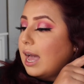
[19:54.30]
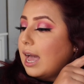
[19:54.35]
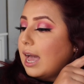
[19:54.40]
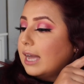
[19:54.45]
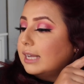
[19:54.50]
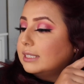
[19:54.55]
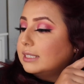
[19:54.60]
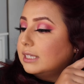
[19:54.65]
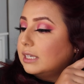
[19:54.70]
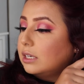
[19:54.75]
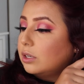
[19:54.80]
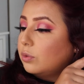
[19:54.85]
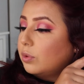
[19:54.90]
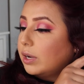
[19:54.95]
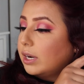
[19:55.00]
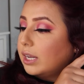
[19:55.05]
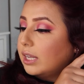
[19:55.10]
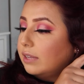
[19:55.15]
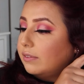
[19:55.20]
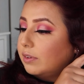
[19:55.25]
I didn't
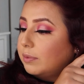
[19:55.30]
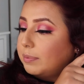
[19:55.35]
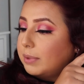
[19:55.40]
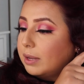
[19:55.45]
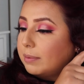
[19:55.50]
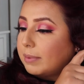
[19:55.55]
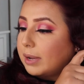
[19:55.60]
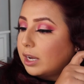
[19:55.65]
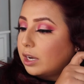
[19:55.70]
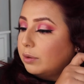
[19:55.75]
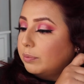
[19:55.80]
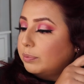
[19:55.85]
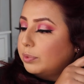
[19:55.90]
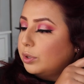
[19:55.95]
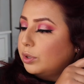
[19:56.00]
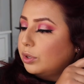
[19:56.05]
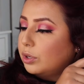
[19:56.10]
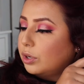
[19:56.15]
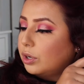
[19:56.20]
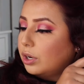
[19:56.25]
want to even be on my
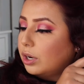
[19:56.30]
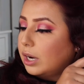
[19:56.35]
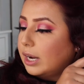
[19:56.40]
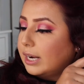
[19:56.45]
computer.